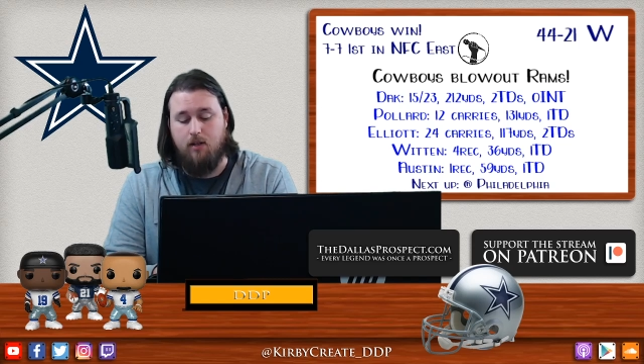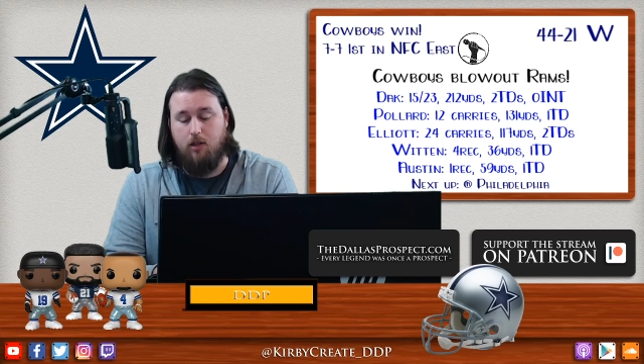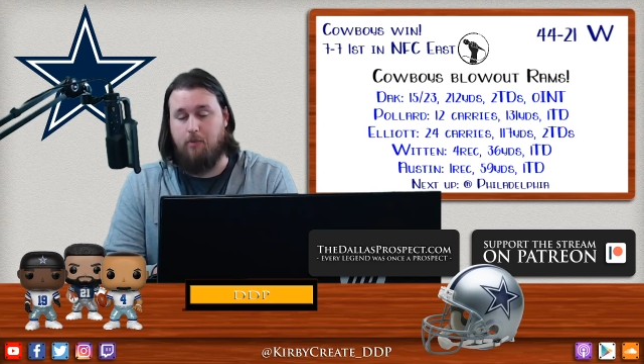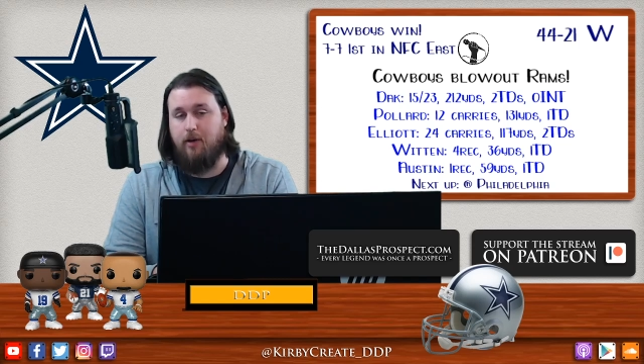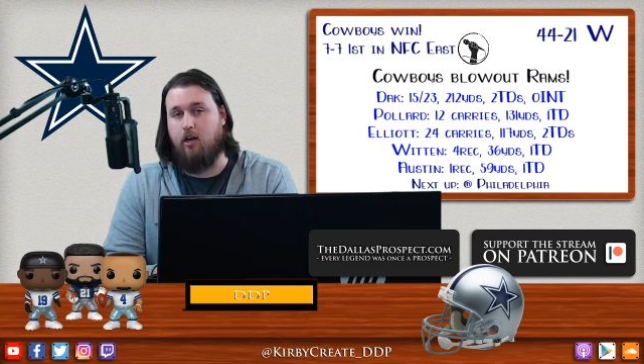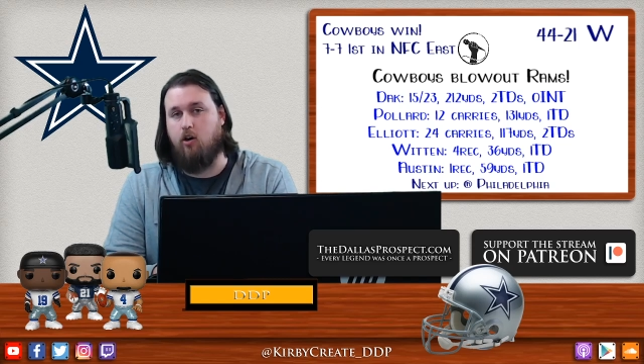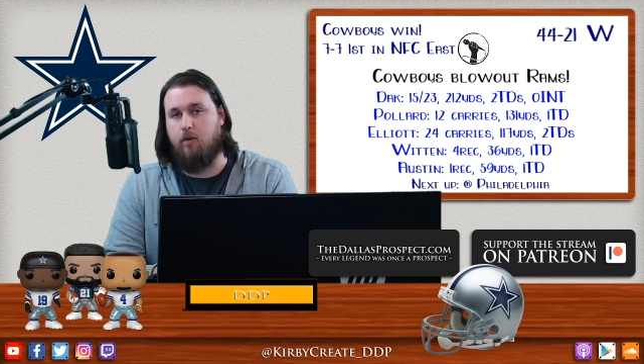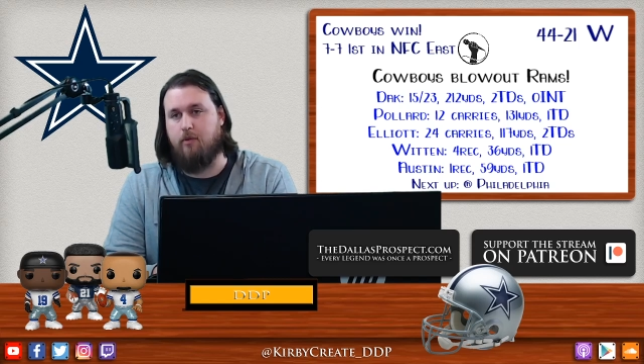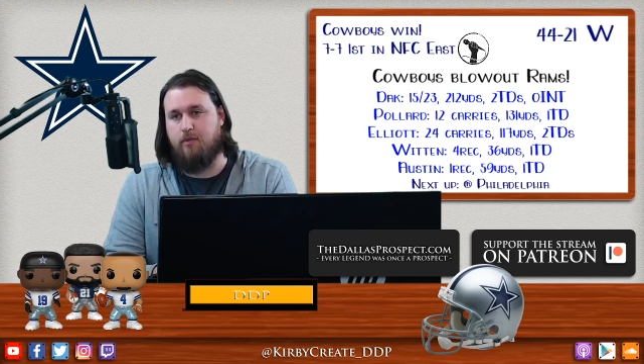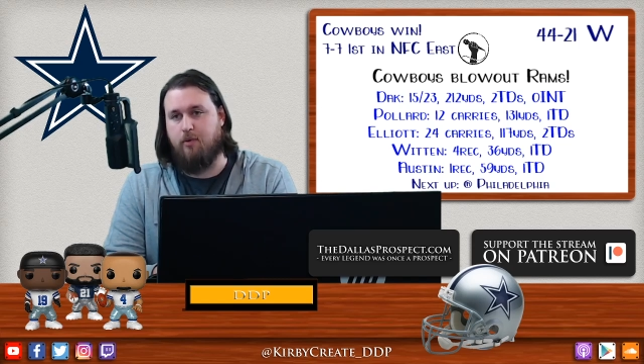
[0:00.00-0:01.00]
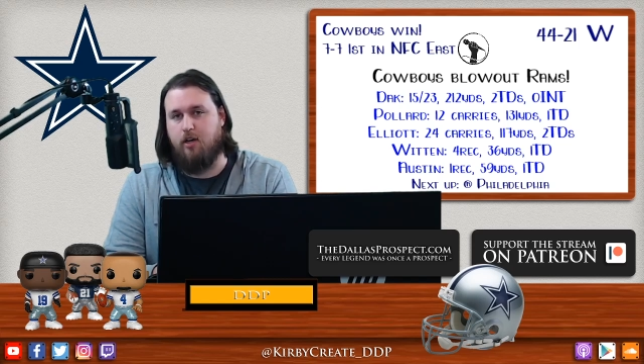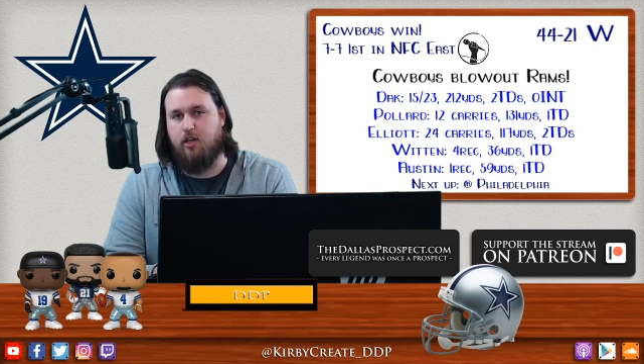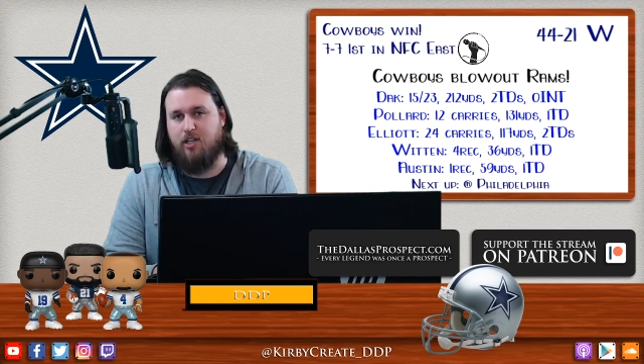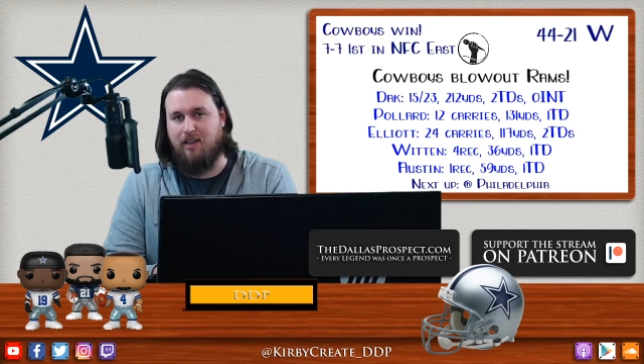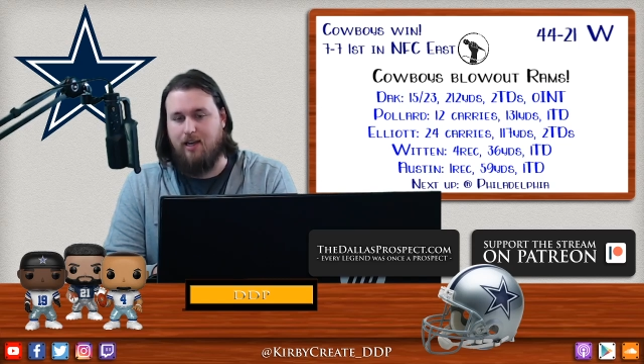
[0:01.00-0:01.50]
a little bit of garbage
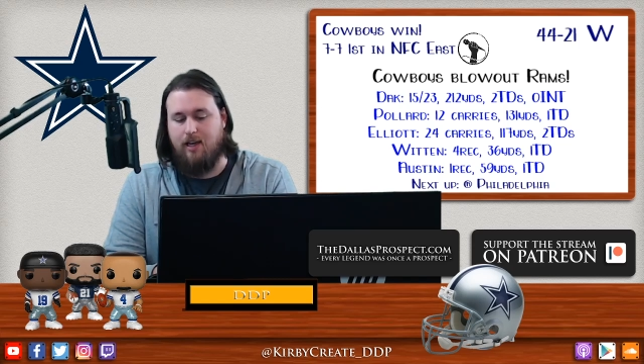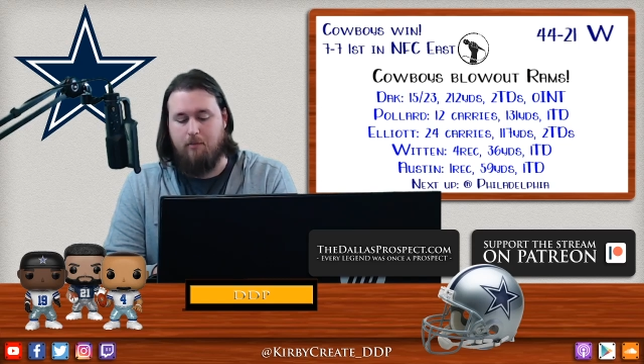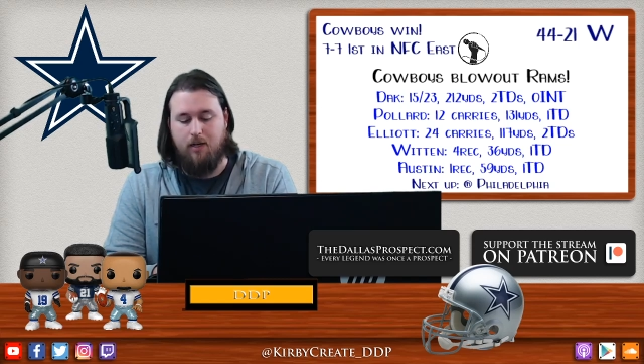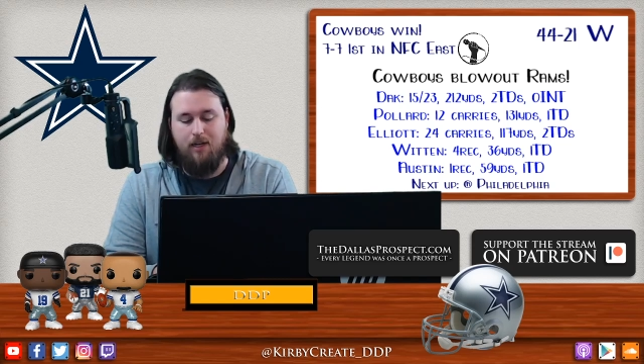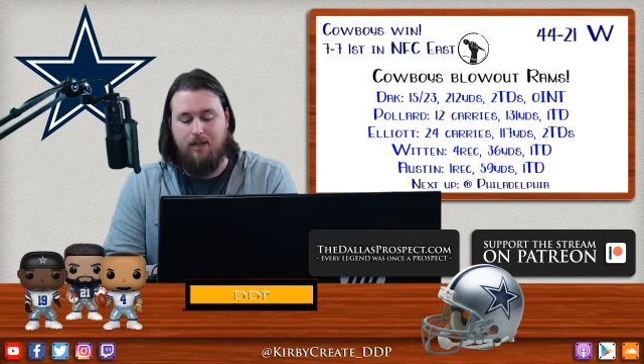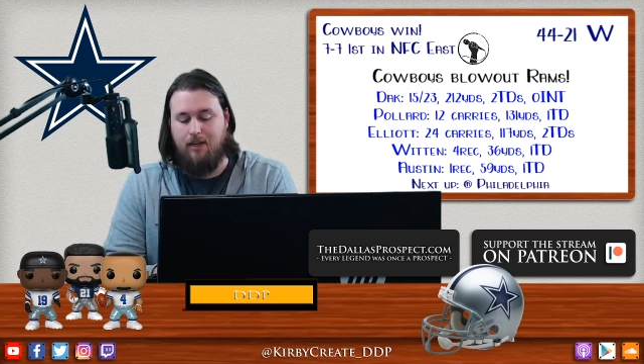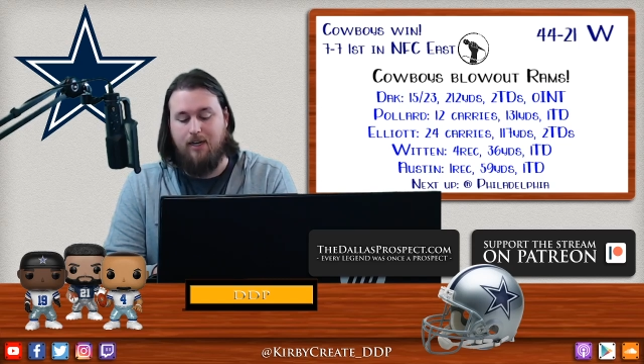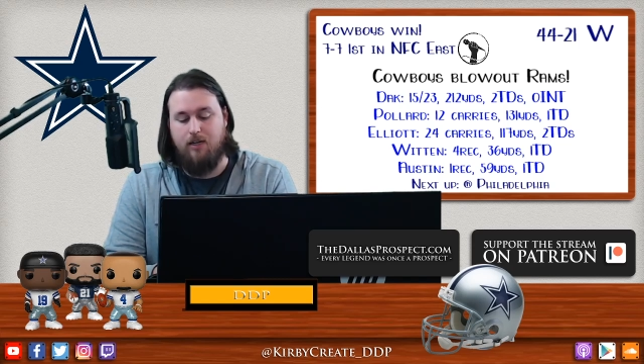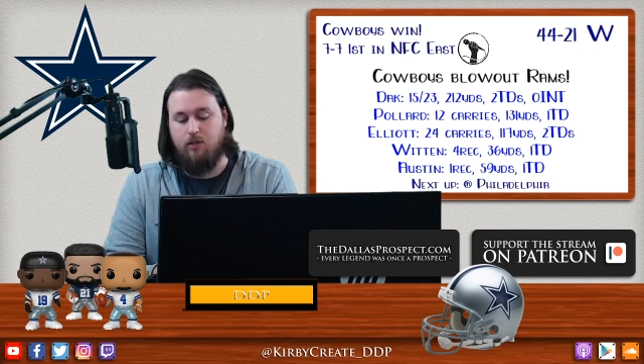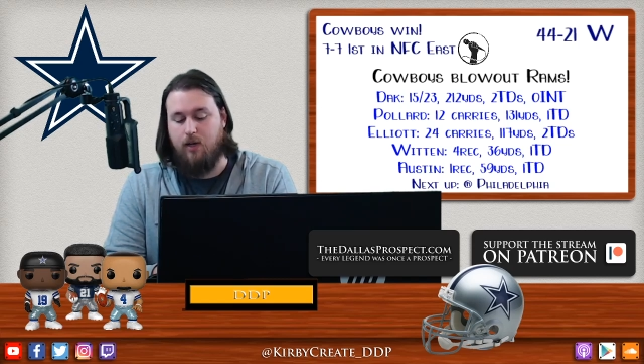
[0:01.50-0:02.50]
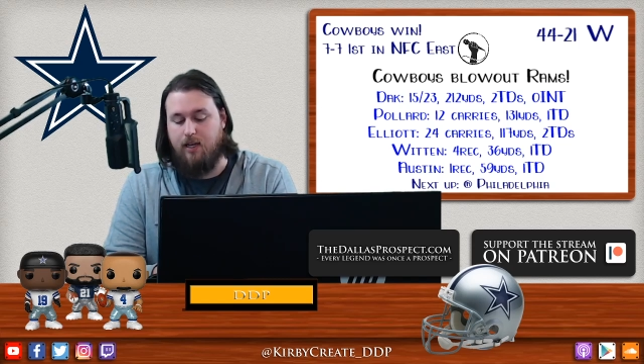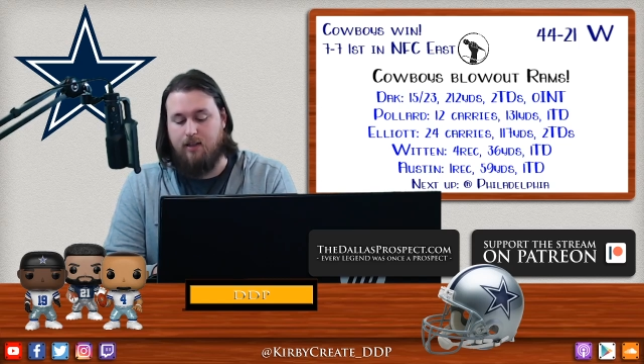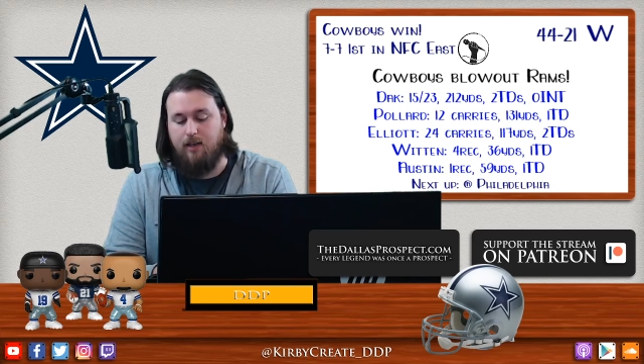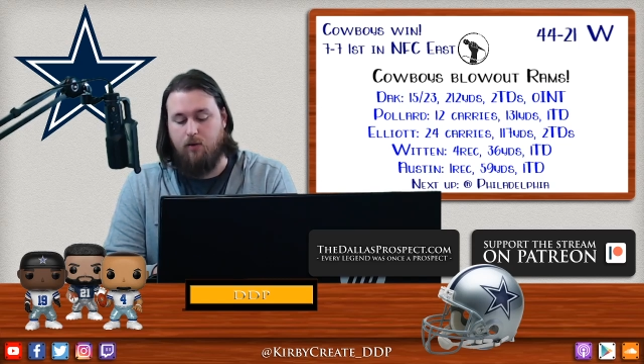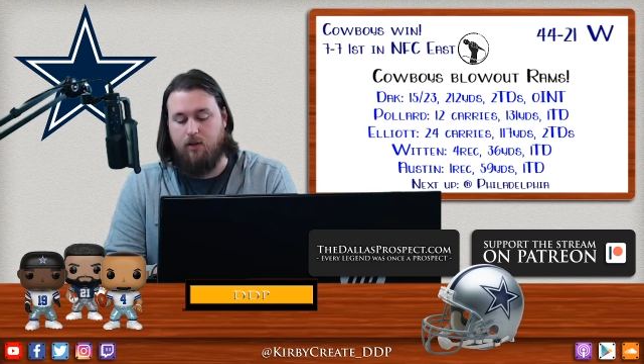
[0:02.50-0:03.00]
production late, but he didn't do
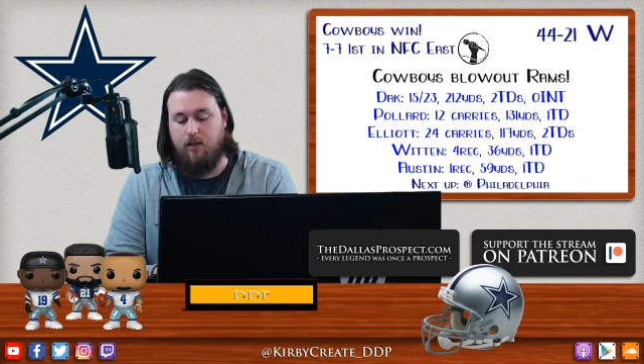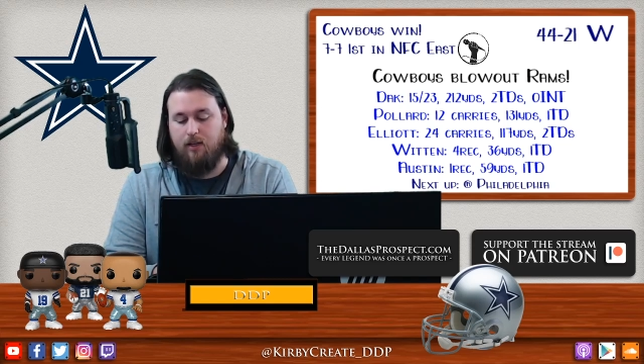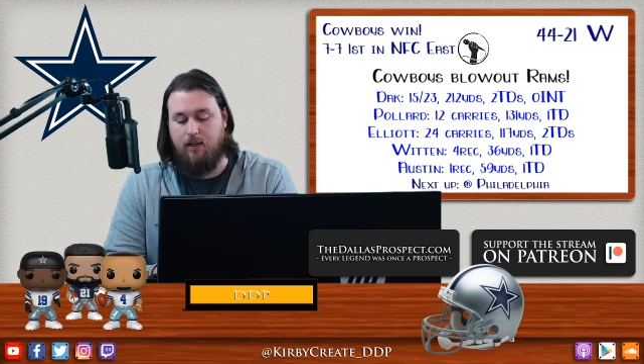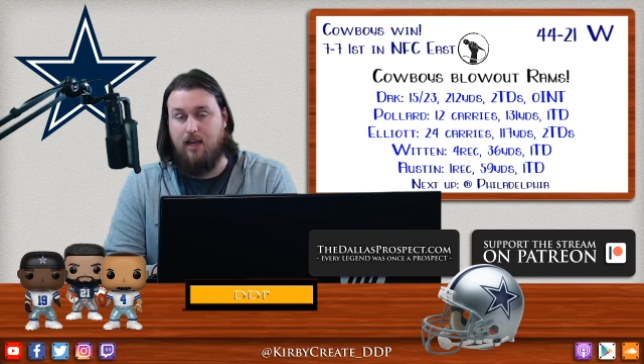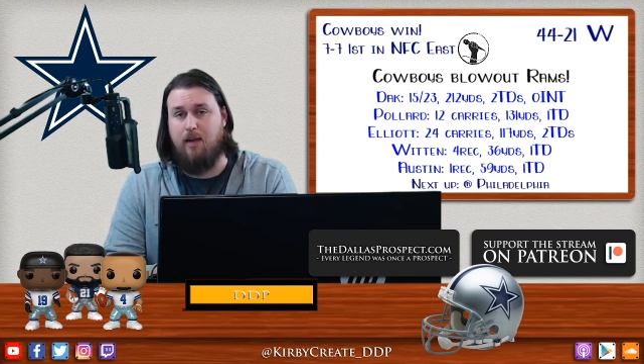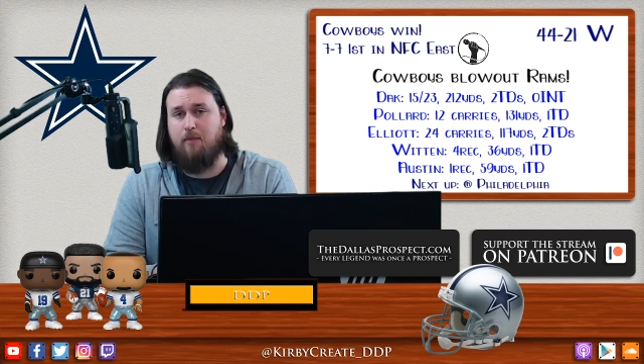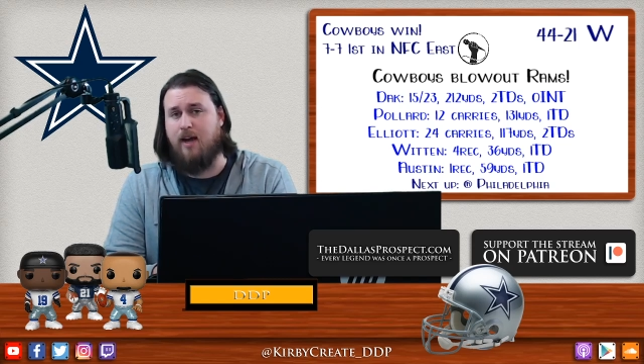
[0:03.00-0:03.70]
anything really in the game.